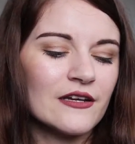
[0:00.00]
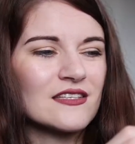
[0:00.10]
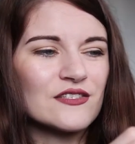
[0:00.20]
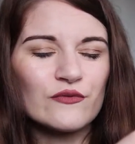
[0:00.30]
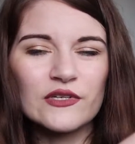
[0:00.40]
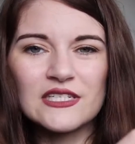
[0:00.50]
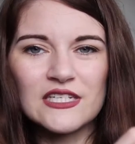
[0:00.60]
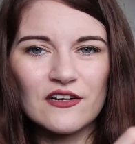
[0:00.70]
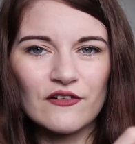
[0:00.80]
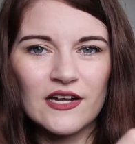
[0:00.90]
This is a really
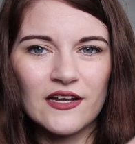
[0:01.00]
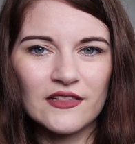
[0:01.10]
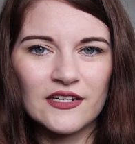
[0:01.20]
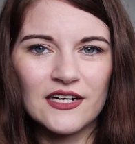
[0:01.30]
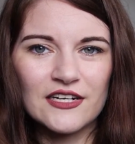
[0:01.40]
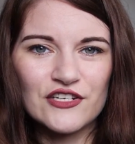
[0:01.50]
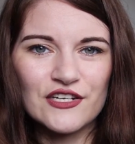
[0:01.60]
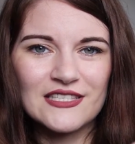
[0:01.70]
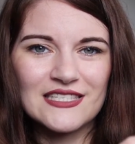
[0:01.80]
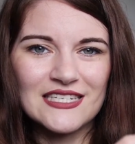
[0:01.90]
dark red colour as you
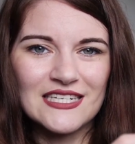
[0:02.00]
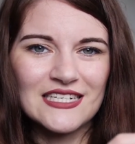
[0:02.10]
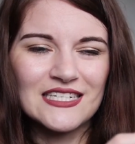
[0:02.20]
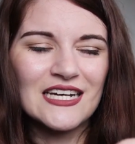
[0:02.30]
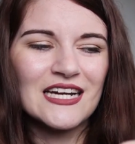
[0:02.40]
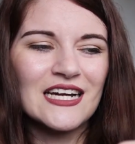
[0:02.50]
can see.